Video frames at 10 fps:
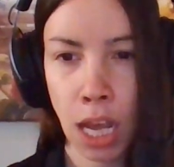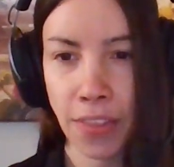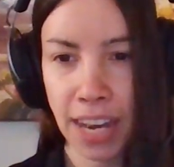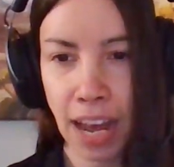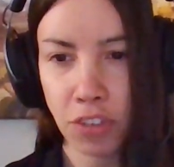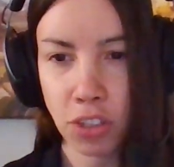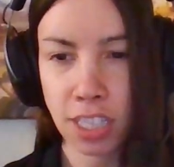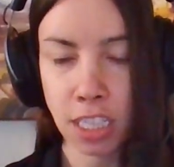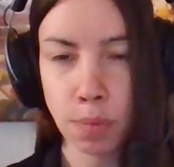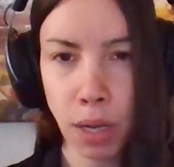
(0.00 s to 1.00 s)
And then after
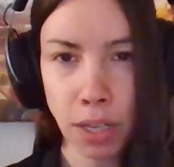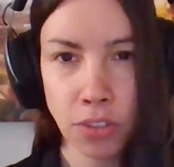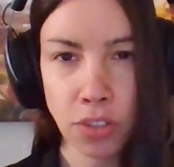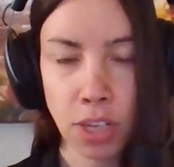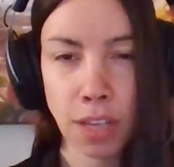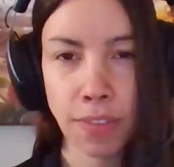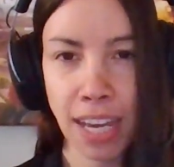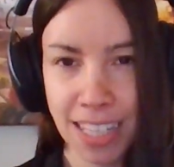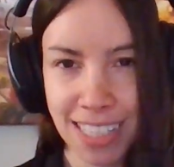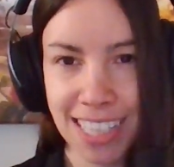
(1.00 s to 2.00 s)
6 months,
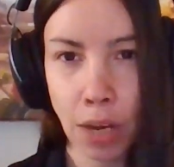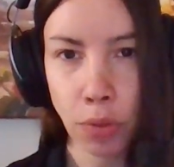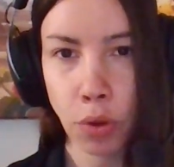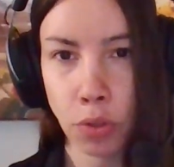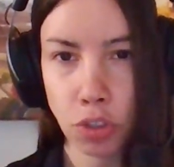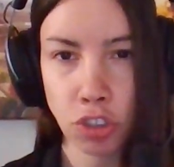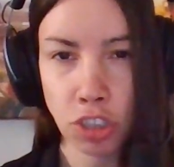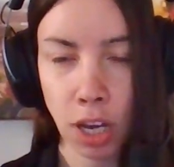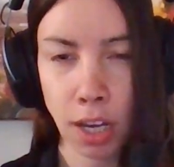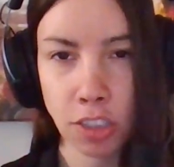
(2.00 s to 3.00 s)
they can sell those
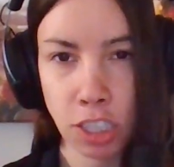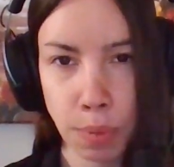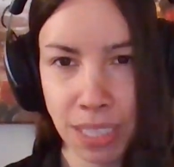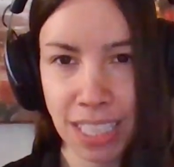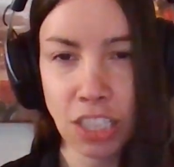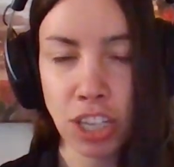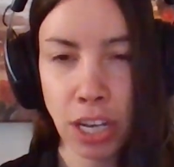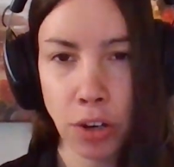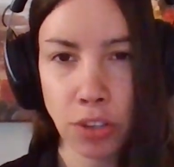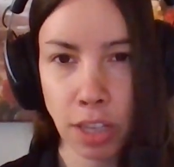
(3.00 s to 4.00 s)
GBT
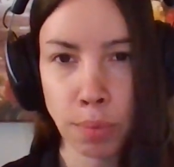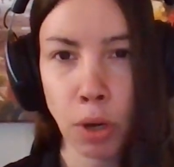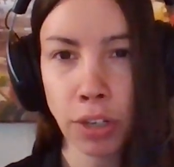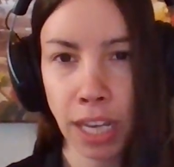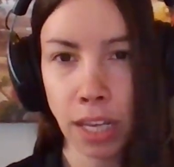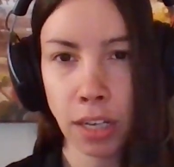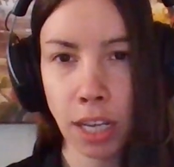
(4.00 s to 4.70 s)
shares on the market,